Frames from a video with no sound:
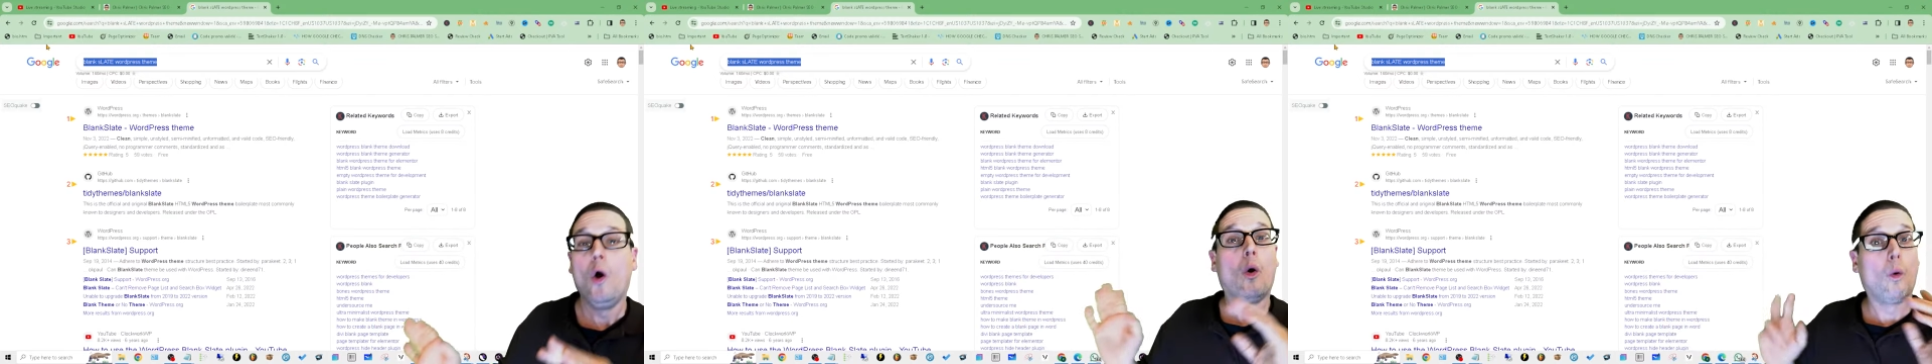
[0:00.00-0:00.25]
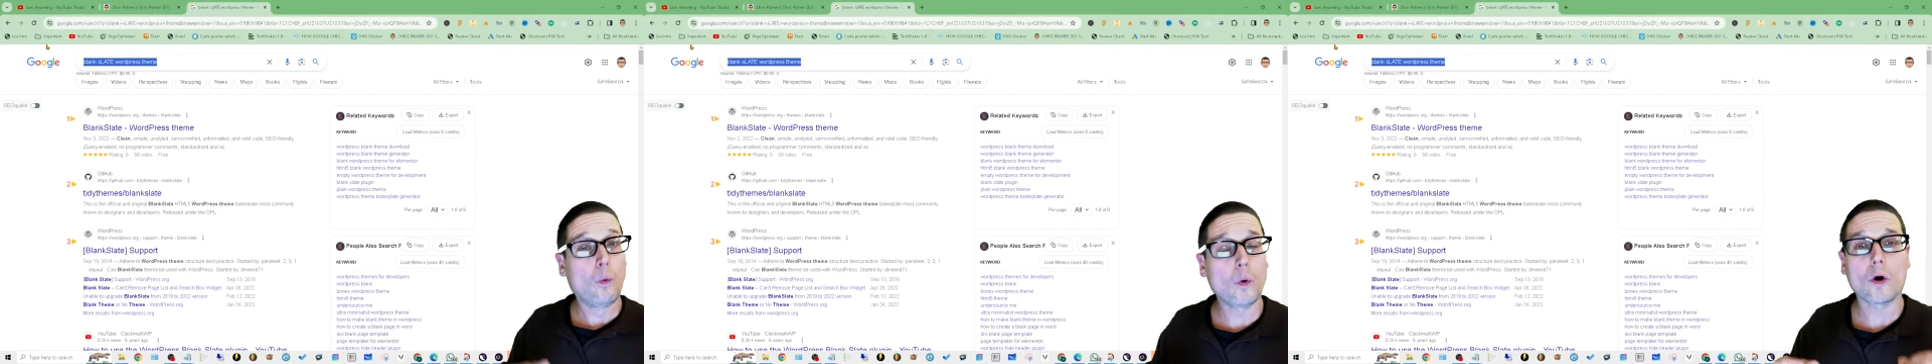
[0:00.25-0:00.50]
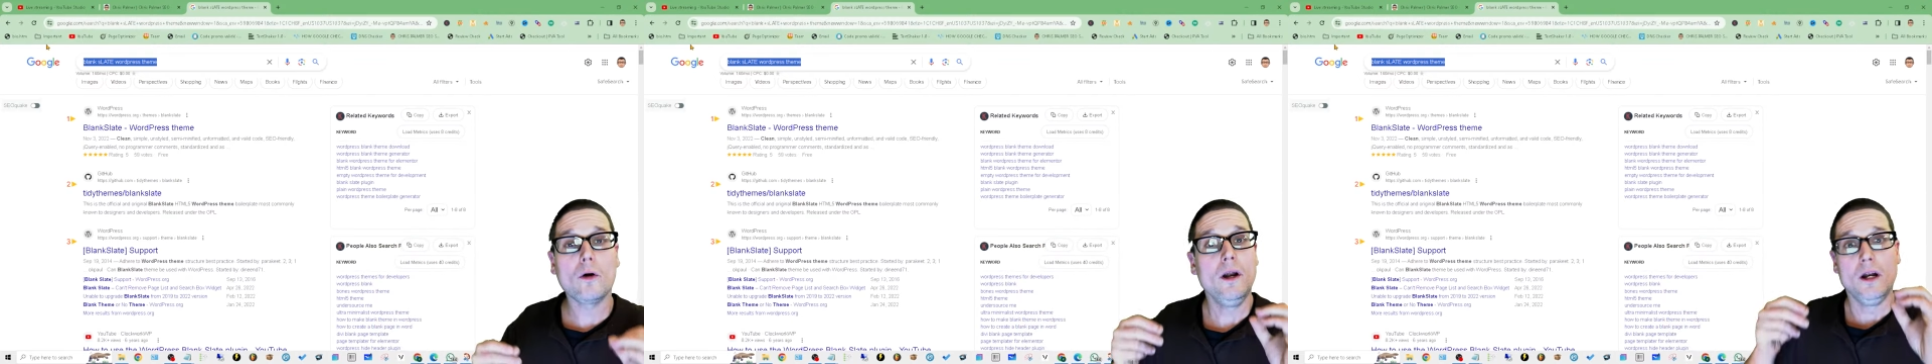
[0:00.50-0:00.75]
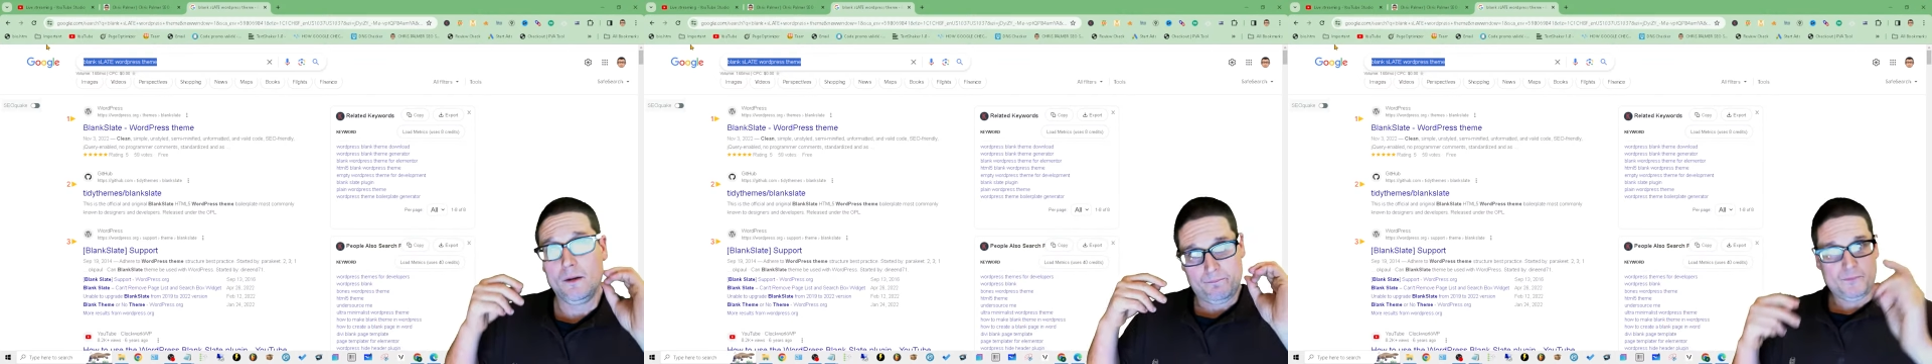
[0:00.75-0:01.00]
Or,
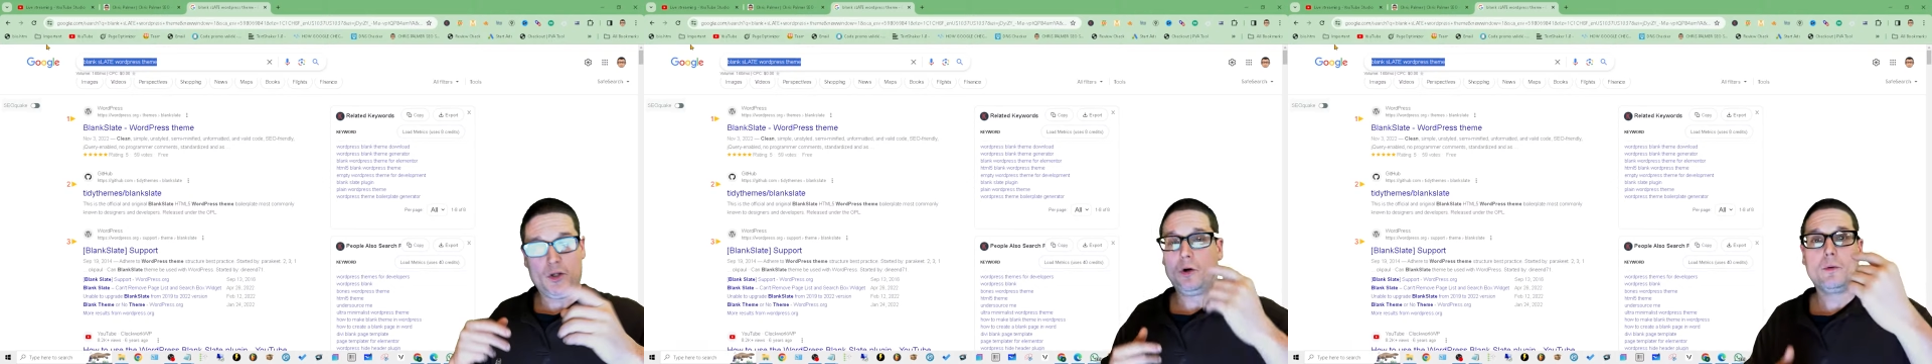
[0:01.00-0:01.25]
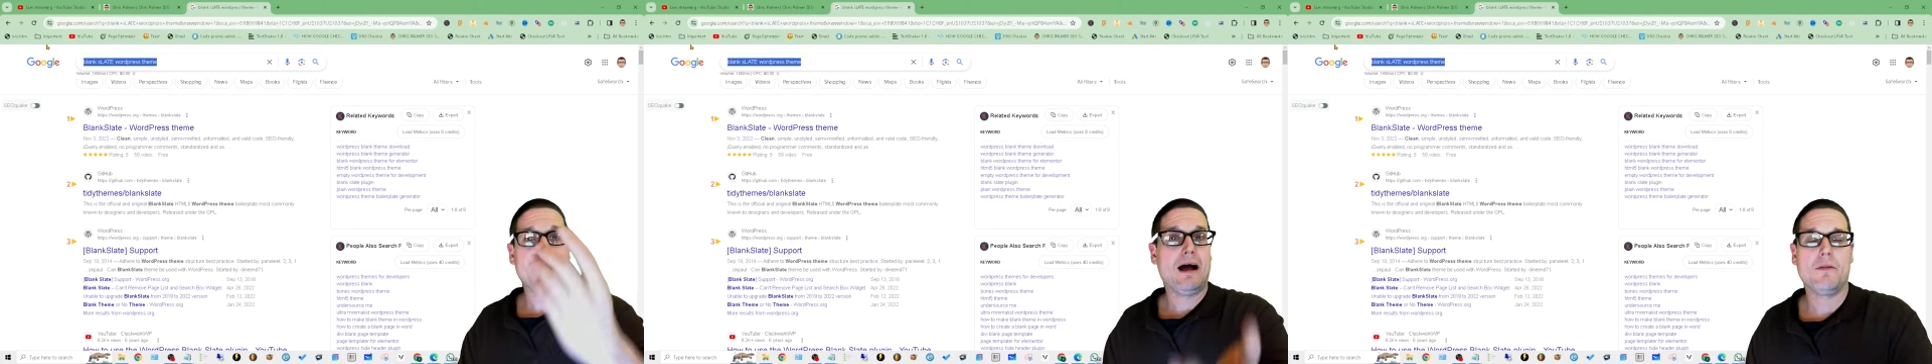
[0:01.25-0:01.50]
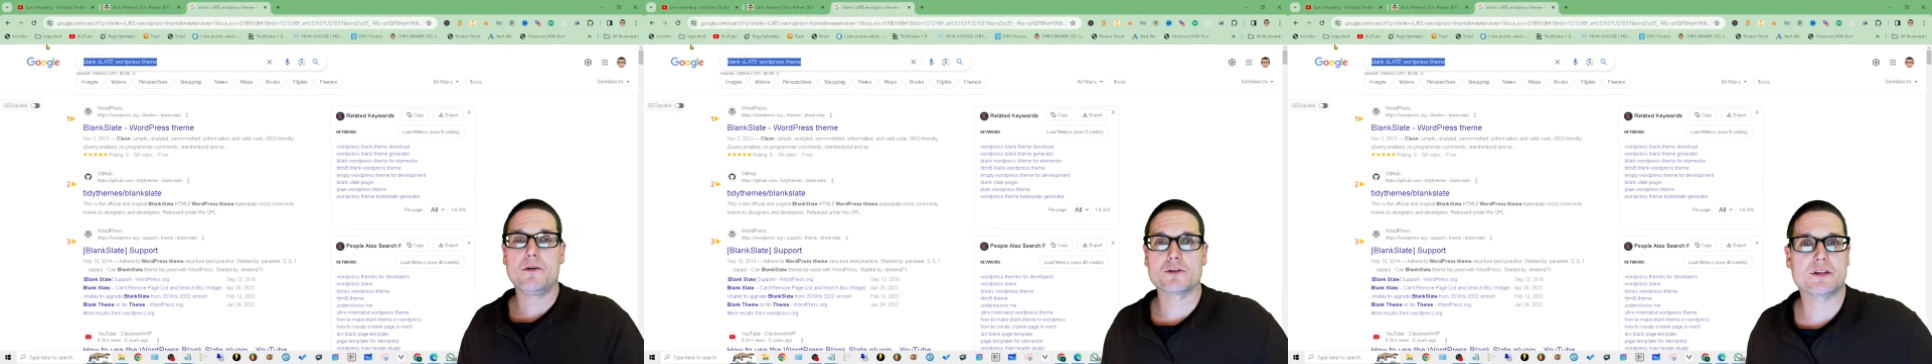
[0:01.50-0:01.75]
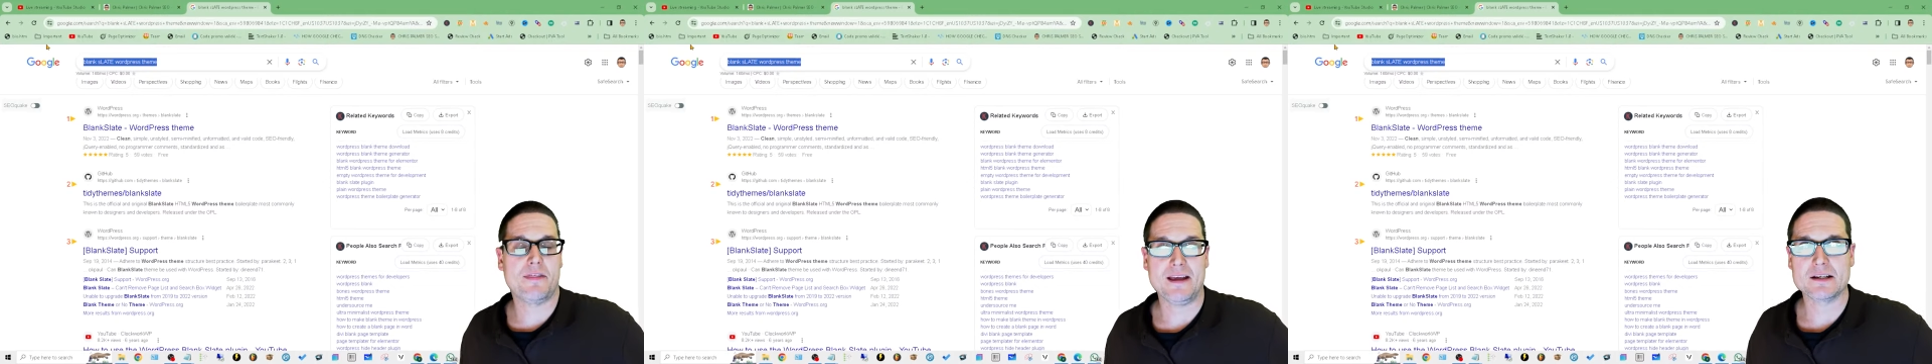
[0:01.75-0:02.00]
you know, now there's
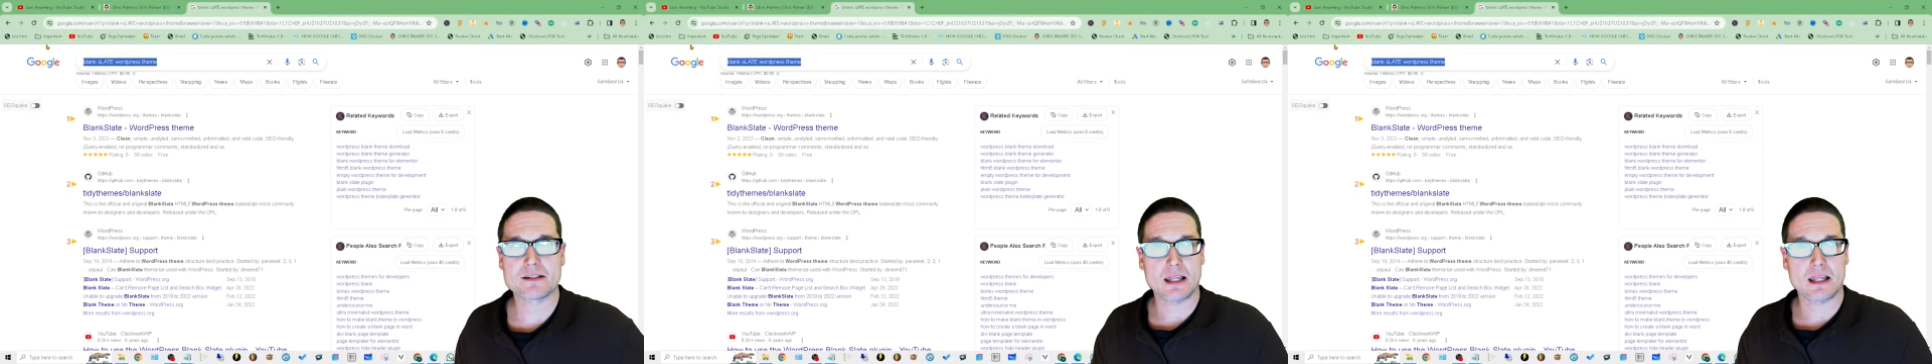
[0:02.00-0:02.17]
things